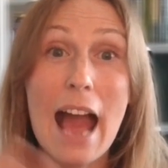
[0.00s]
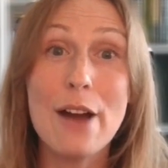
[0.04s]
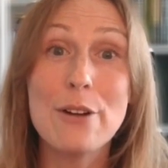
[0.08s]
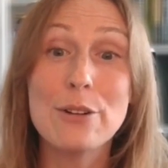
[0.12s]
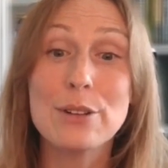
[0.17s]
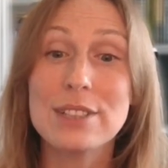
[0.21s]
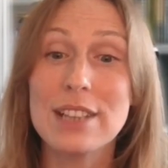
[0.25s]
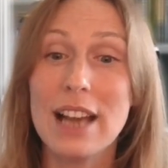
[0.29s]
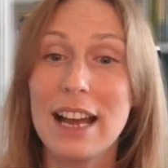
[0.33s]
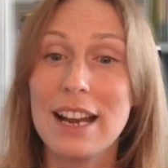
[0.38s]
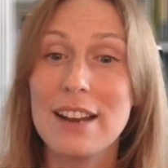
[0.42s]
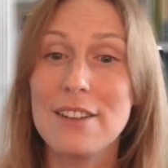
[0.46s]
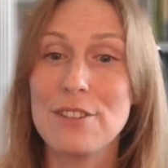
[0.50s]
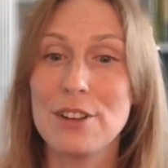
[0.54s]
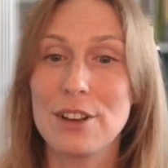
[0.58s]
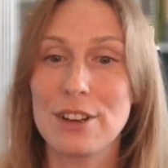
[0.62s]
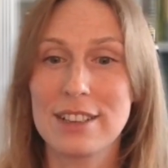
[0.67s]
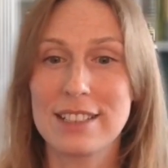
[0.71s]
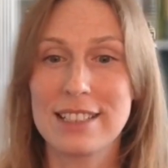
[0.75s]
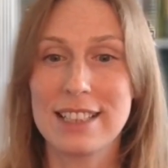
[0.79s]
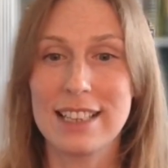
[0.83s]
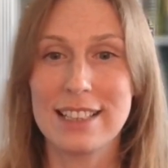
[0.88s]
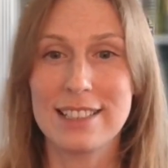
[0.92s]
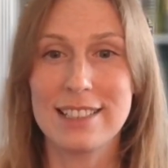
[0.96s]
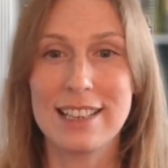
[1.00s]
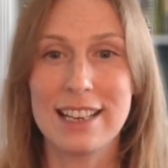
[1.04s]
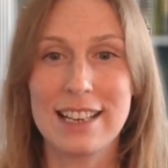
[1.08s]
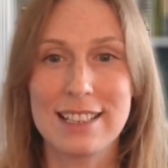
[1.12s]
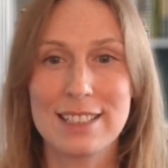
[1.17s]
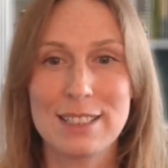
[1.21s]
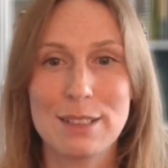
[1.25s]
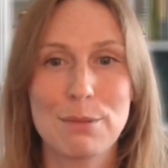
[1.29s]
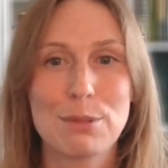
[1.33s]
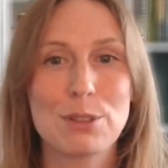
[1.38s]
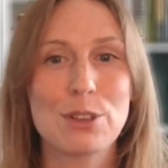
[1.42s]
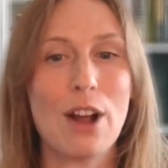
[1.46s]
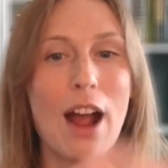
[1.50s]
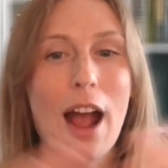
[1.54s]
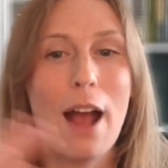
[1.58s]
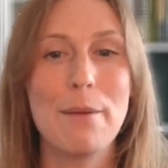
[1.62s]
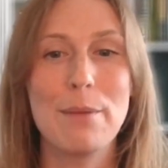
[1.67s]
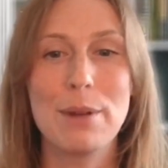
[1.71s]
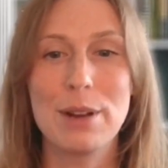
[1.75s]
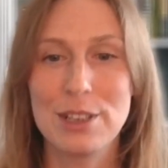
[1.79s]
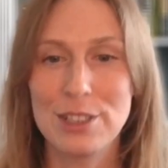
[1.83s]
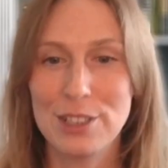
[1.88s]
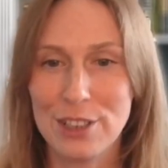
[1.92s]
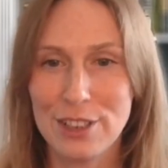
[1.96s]
outside of your existing
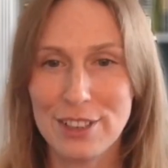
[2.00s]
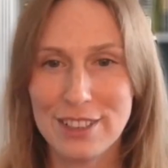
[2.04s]
subscribers,